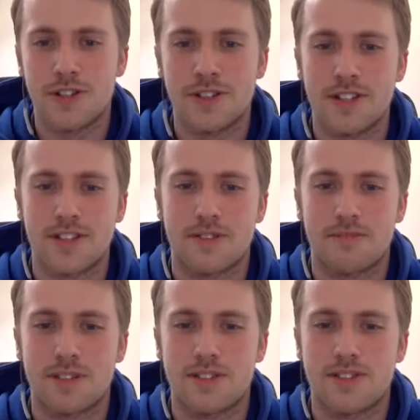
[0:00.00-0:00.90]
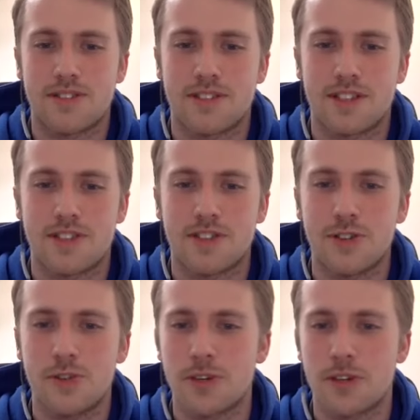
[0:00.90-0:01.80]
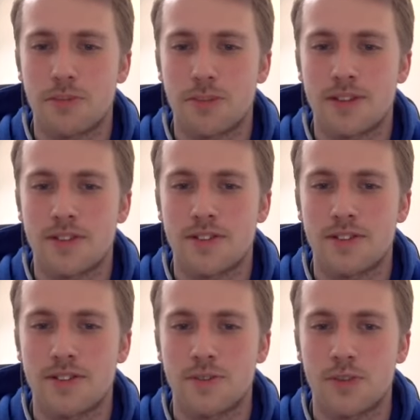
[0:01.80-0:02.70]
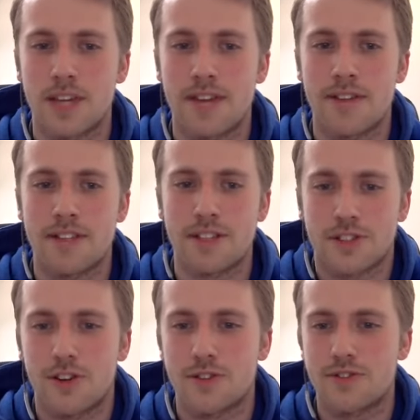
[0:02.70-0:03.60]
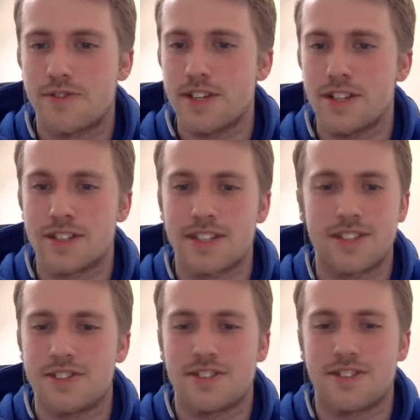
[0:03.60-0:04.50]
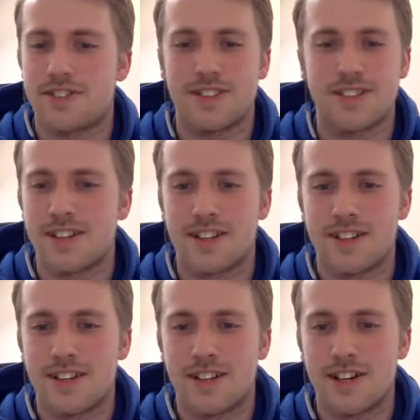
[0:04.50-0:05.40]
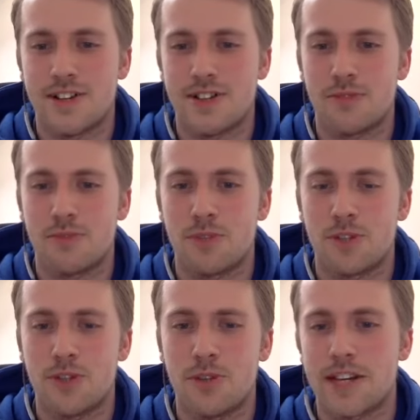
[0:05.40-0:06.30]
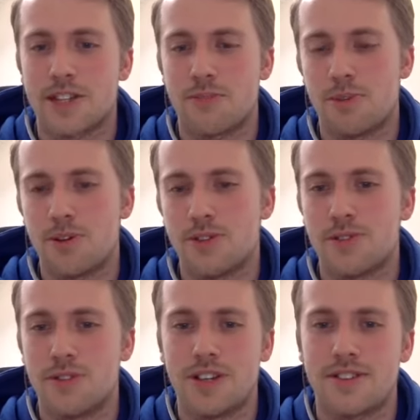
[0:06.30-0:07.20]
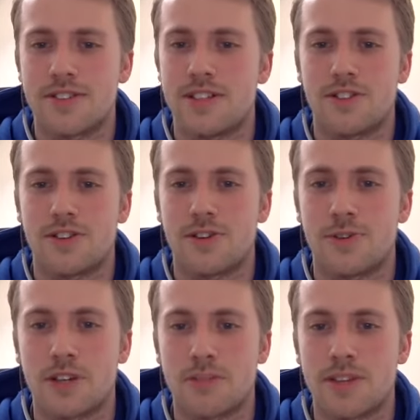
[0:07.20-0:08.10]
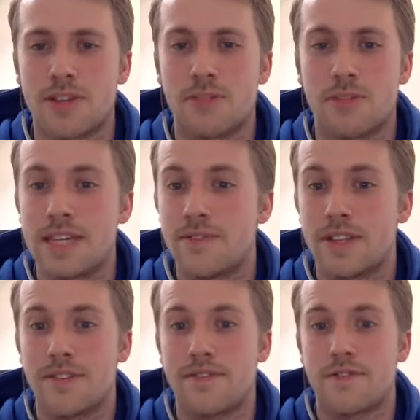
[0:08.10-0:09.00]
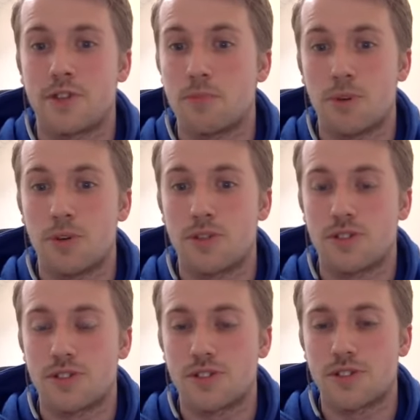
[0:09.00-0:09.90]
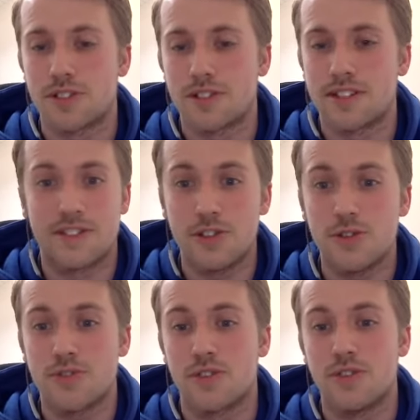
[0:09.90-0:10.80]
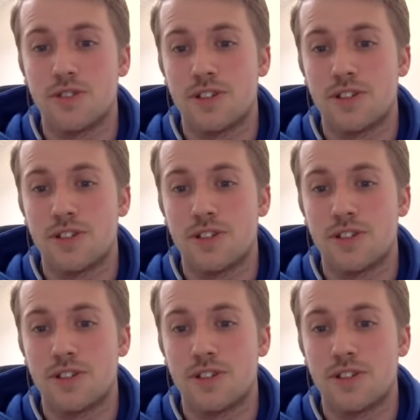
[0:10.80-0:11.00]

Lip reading: and like it's hard to recommend when they have like that cult feeling. It's just, exactly. I don't know, when you don't like the person who does it, it's hard to recommend them even if the approach is useful.